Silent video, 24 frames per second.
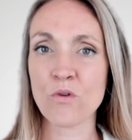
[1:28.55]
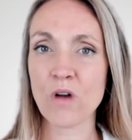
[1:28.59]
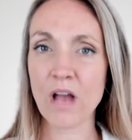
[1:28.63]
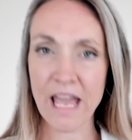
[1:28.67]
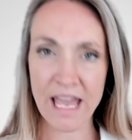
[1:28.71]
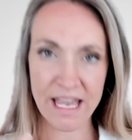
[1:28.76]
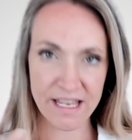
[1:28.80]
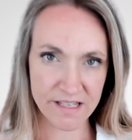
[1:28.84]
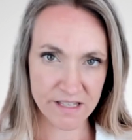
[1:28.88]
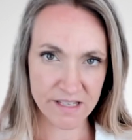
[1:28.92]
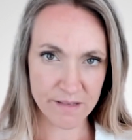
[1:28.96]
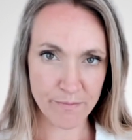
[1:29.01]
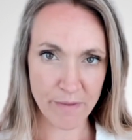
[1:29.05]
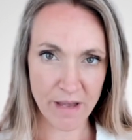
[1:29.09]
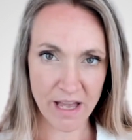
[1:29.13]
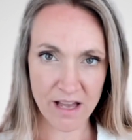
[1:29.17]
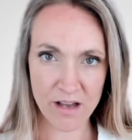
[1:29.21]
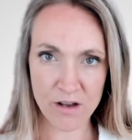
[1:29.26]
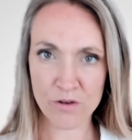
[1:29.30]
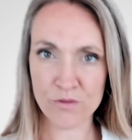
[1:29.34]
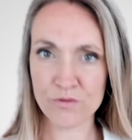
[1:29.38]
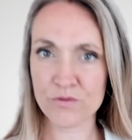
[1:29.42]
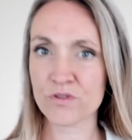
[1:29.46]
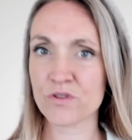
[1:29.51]
a
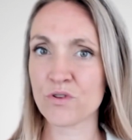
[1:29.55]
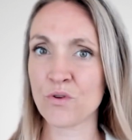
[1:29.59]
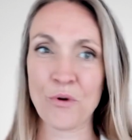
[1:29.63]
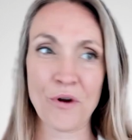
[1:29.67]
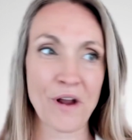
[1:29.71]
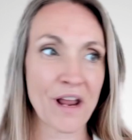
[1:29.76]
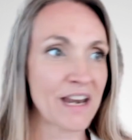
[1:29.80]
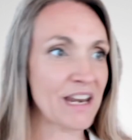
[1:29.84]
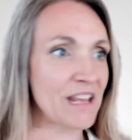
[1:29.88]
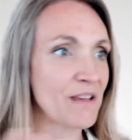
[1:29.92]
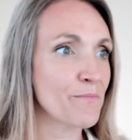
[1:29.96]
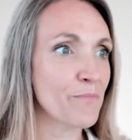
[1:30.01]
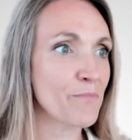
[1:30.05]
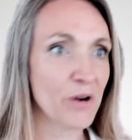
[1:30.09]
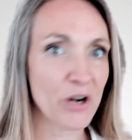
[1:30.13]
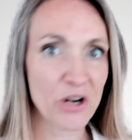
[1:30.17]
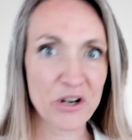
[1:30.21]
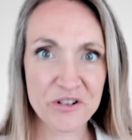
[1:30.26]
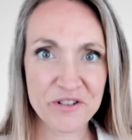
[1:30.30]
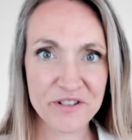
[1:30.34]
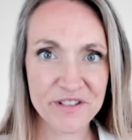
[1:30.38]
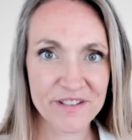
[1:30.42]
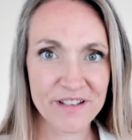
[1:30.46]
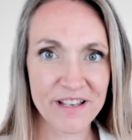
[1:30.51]
spouse or any
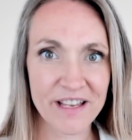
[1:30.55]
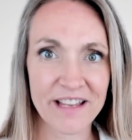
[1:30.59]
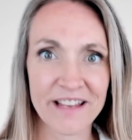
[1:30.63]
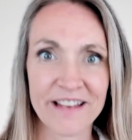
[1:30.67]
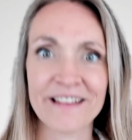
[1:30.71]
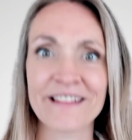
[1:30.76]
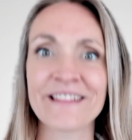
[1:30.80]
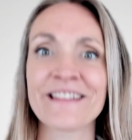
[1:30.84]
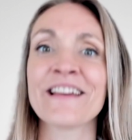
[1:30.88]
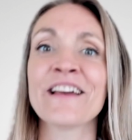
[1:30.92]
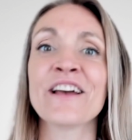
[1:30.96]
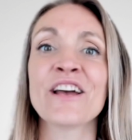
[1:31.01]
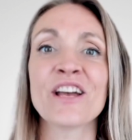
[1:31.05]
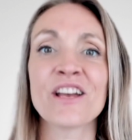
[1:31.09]
person